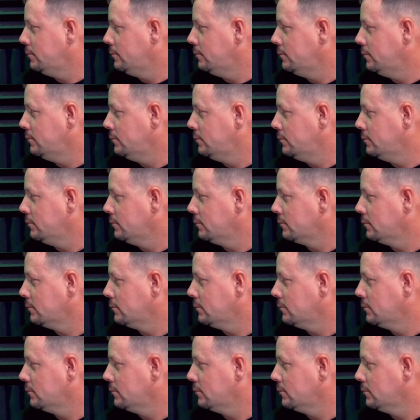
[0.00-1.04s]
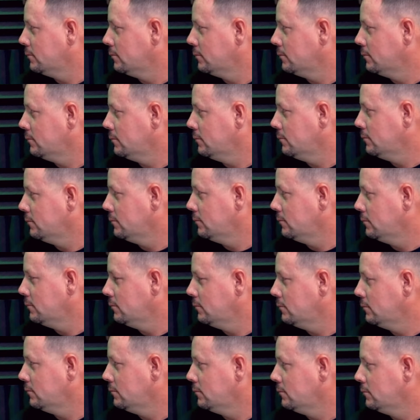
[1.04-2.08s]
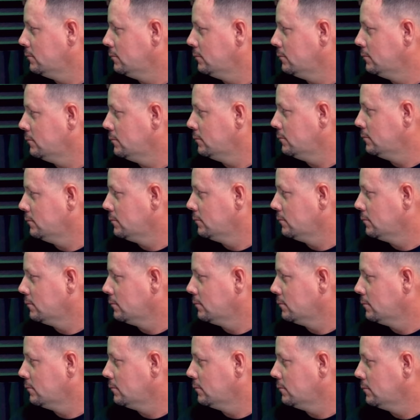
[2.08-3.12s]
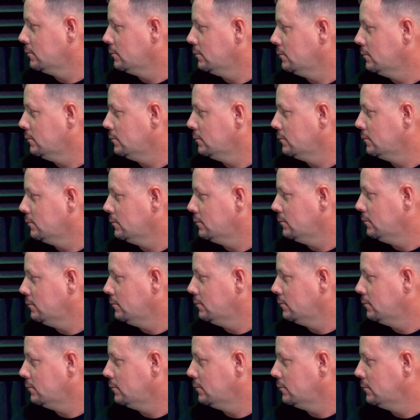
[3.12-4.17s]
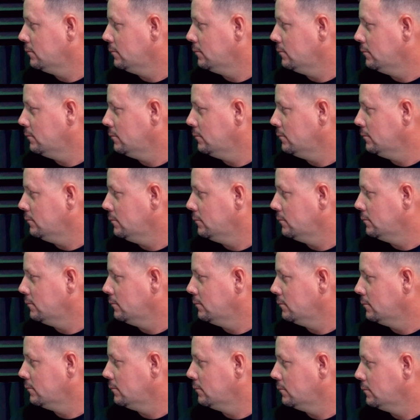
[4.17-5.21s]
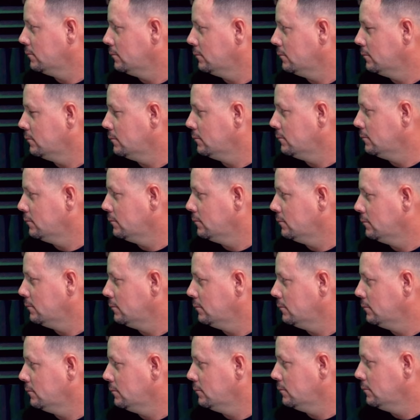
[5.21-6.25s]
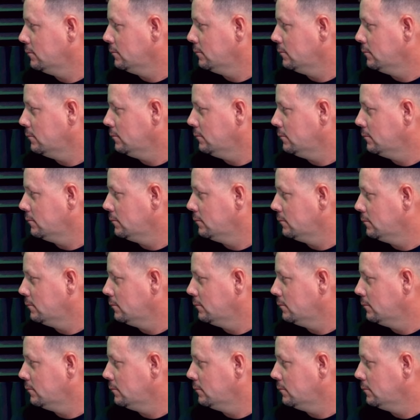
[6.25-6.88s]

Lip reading: (not speaking)